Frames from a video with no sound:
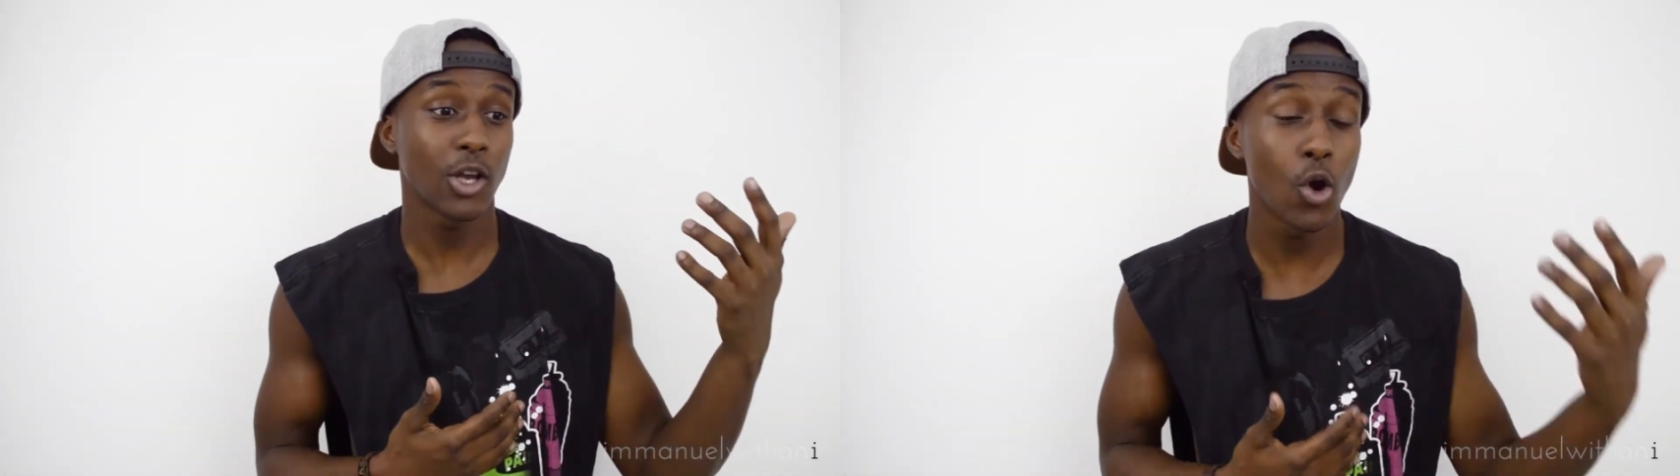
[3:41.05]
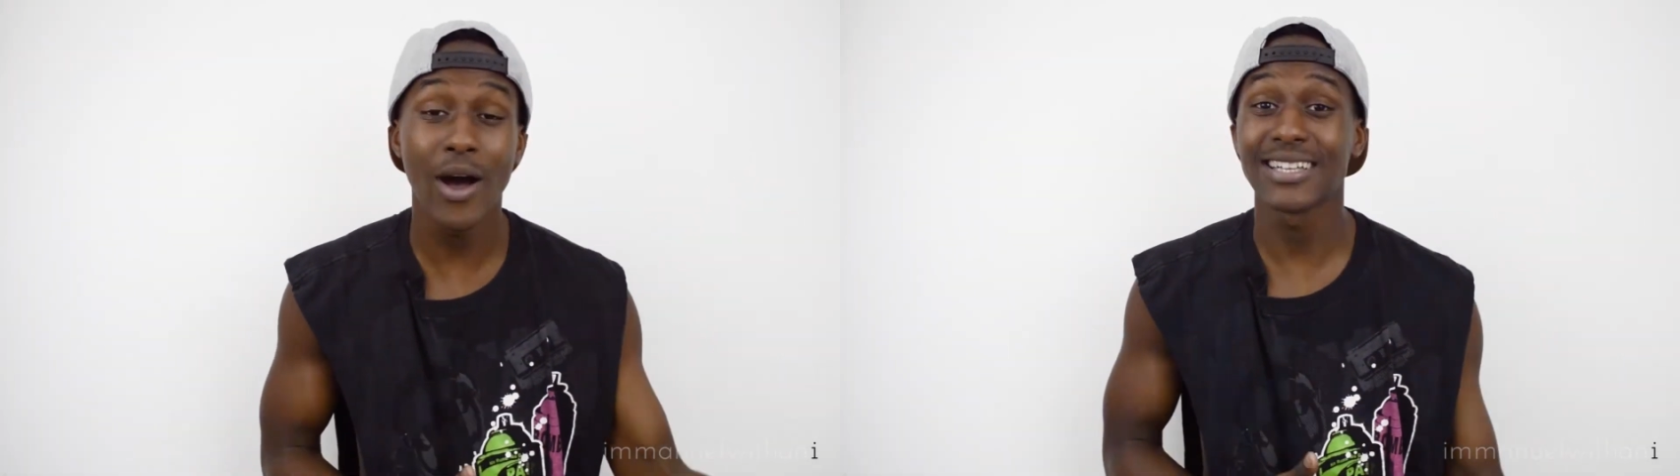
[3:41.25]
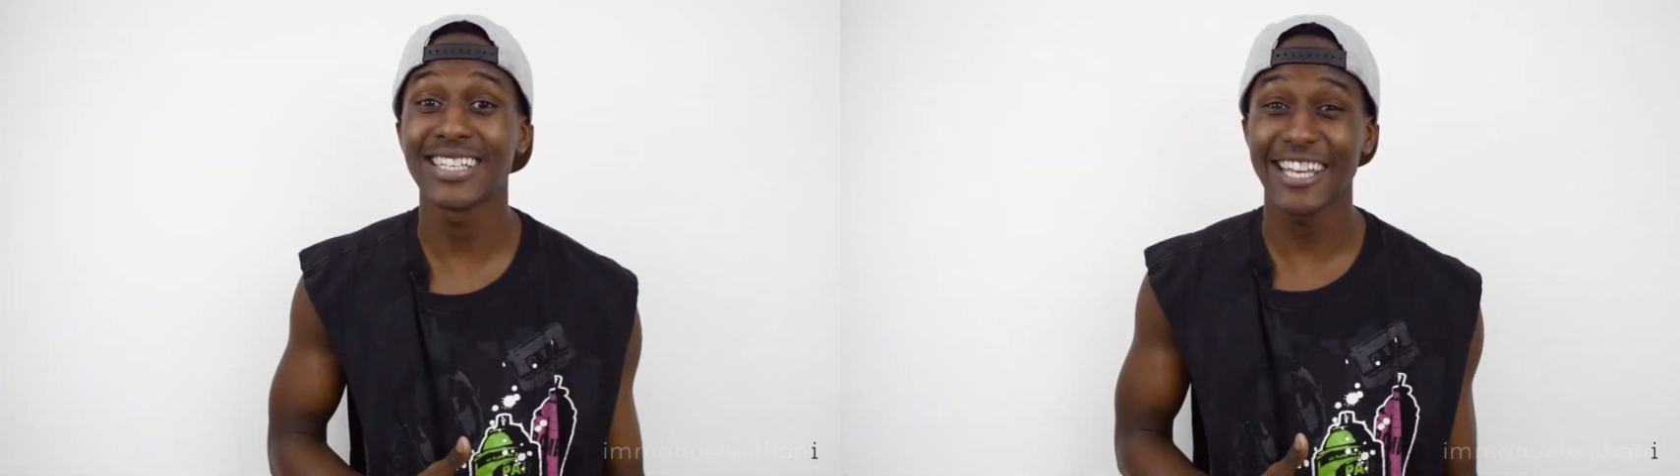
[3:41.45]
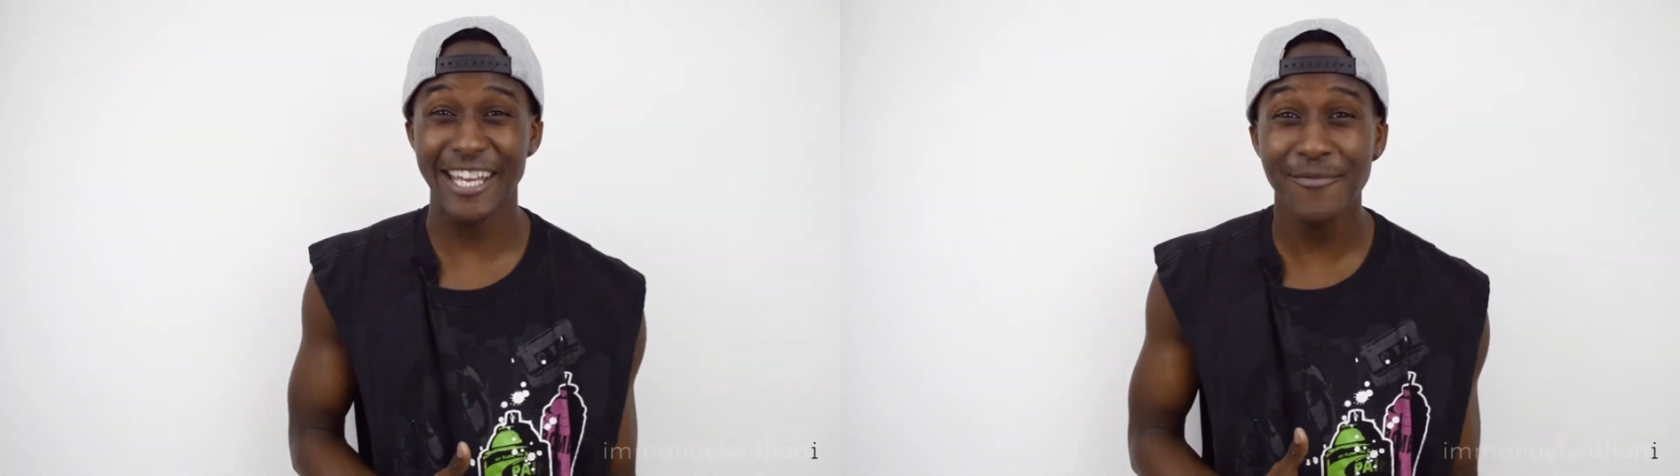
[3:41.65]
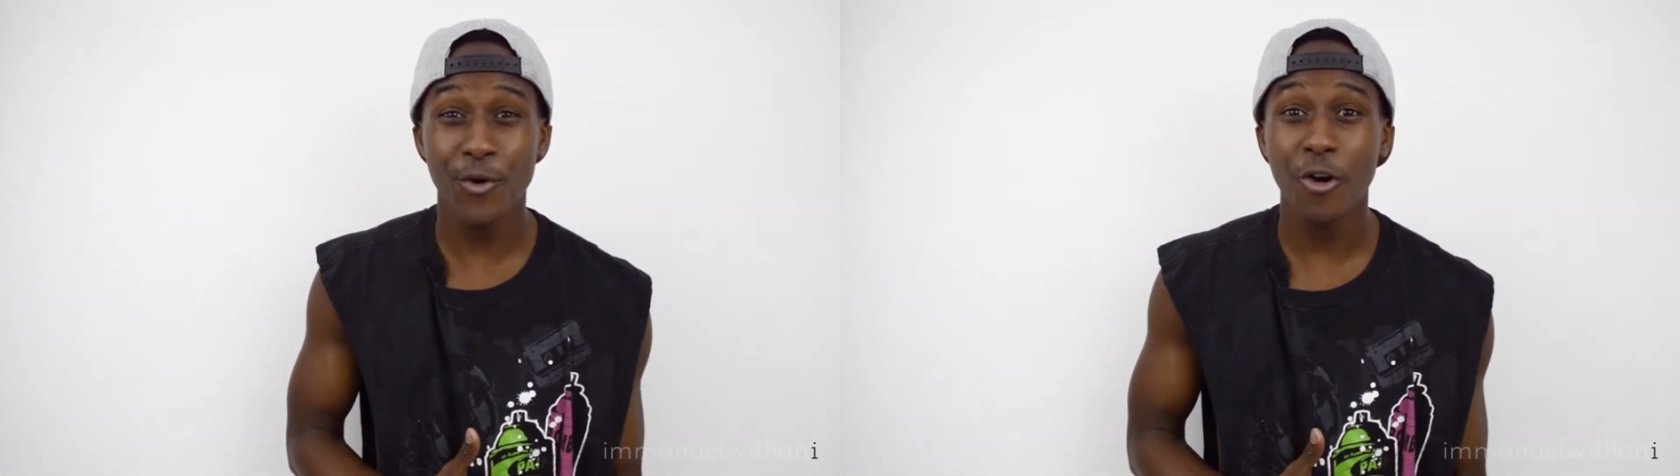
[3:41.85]
go out to
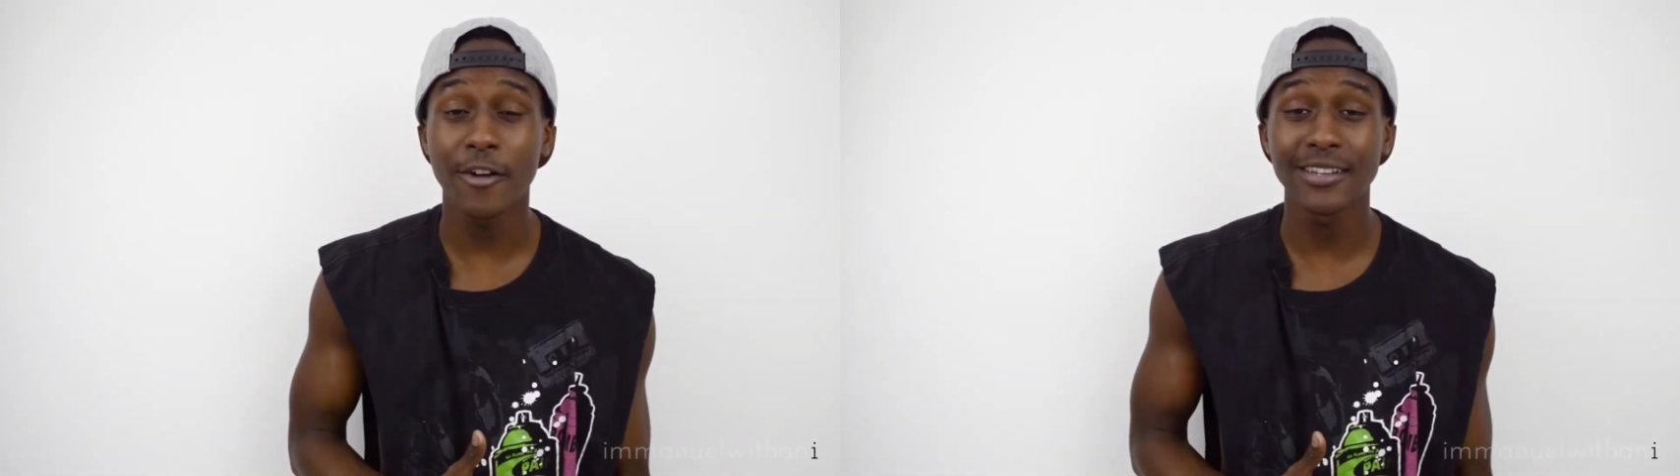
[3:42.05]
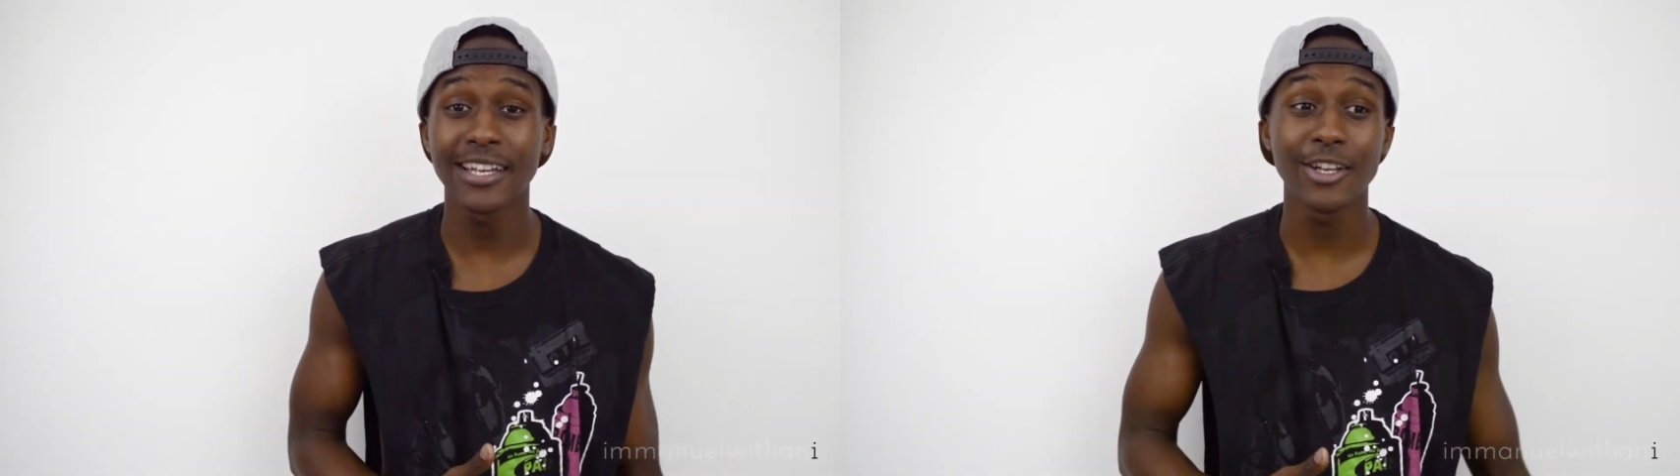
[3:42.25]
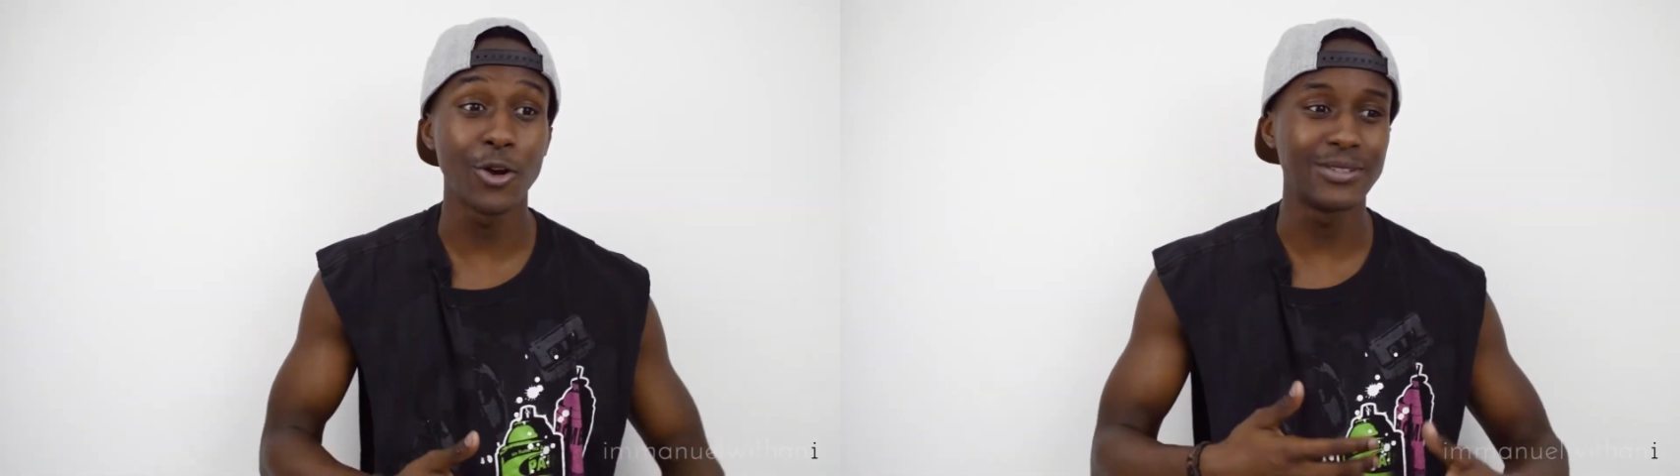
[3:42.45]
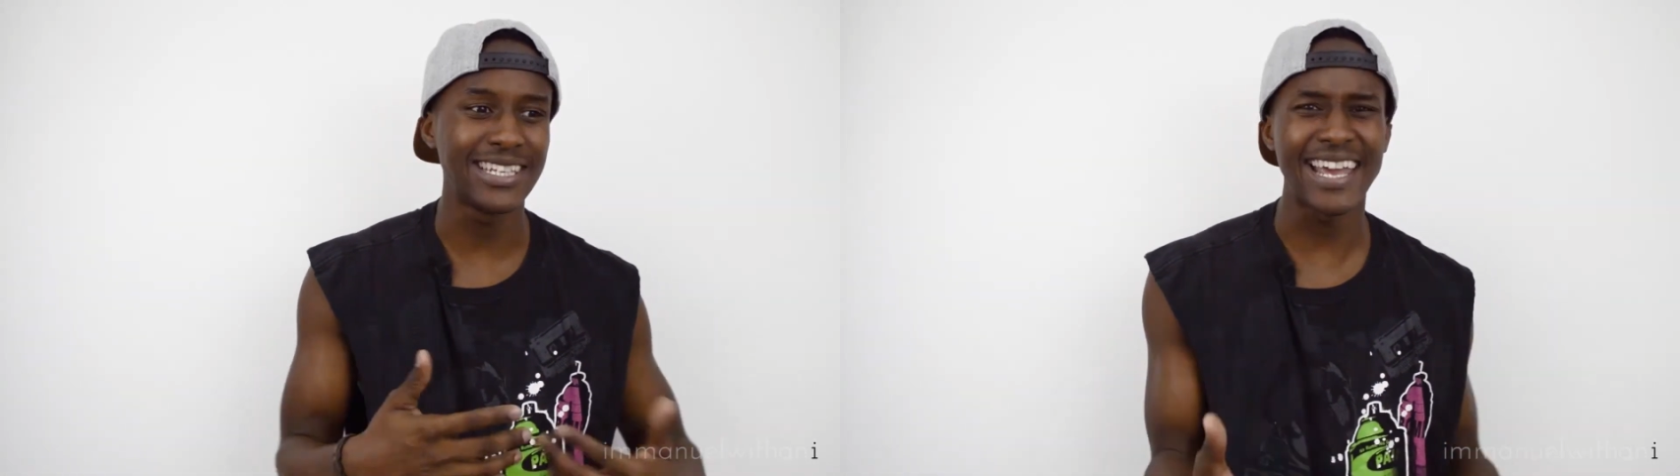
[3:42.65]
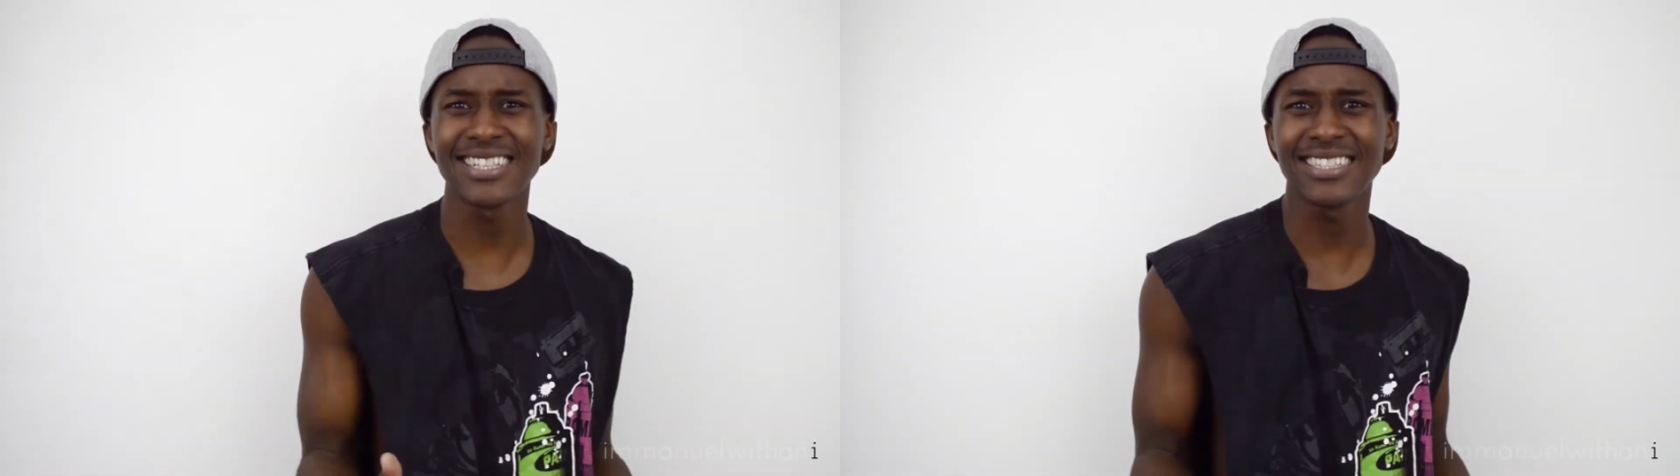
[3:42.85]
eat more often, go
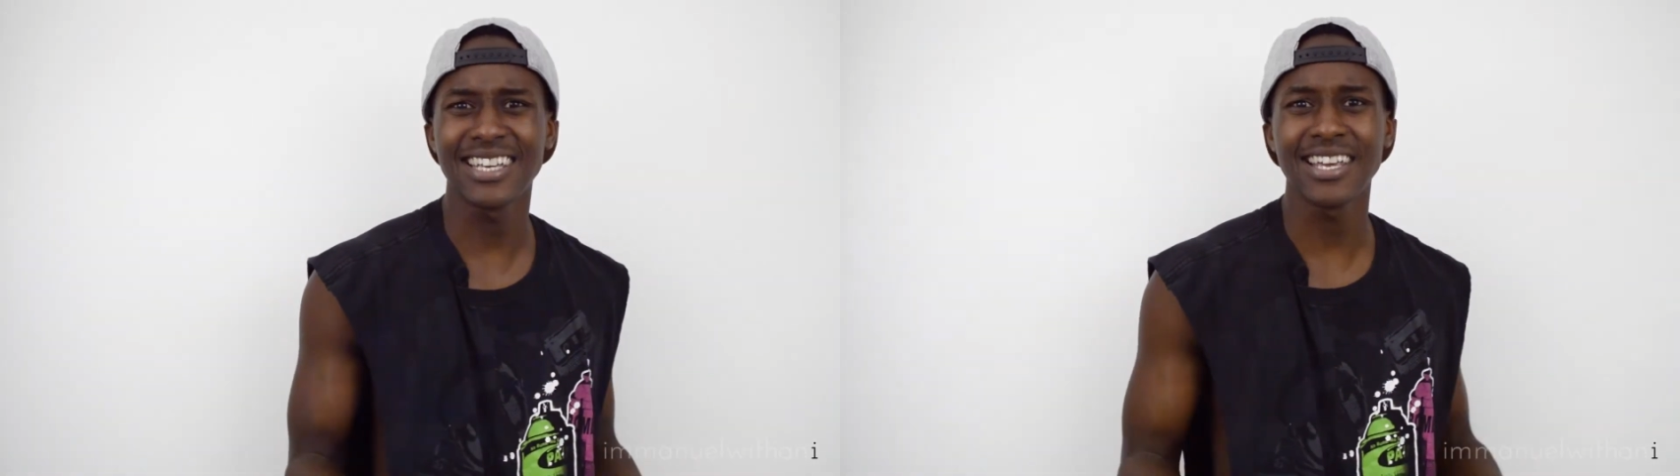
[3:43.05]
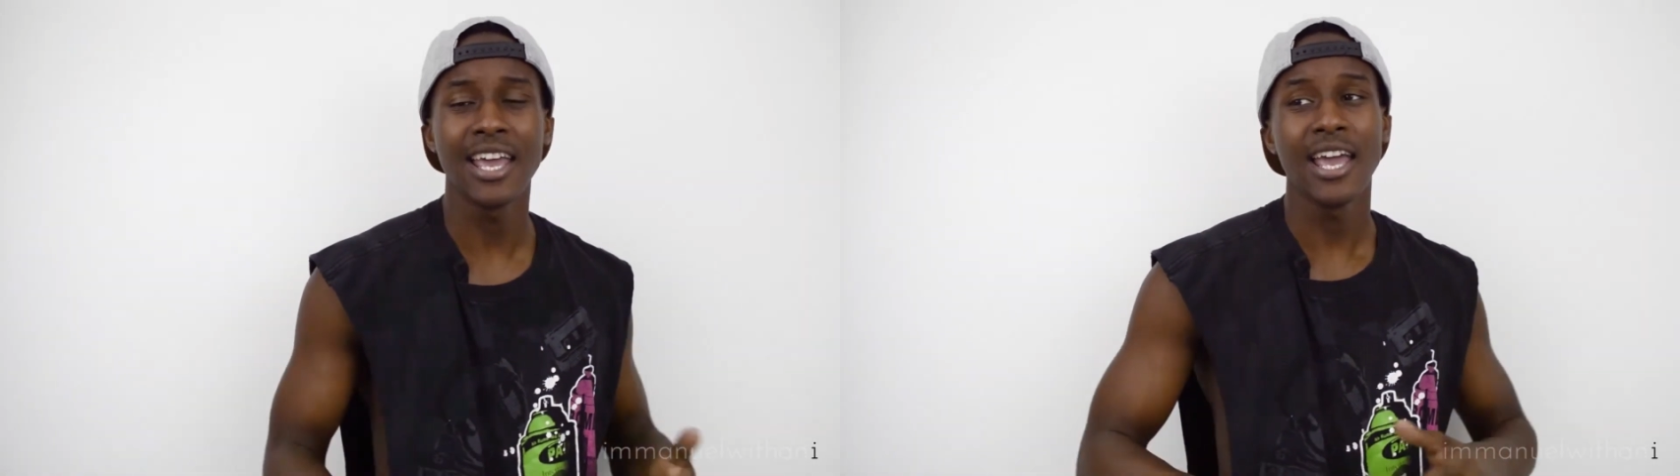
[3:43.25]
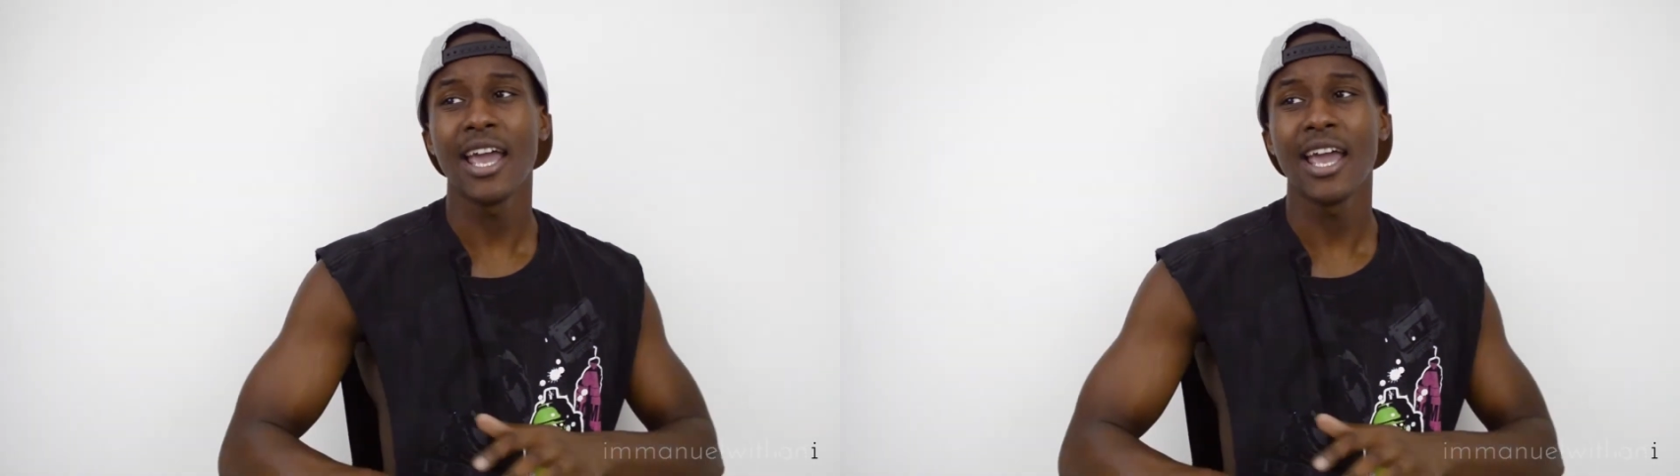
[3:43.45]
dancing,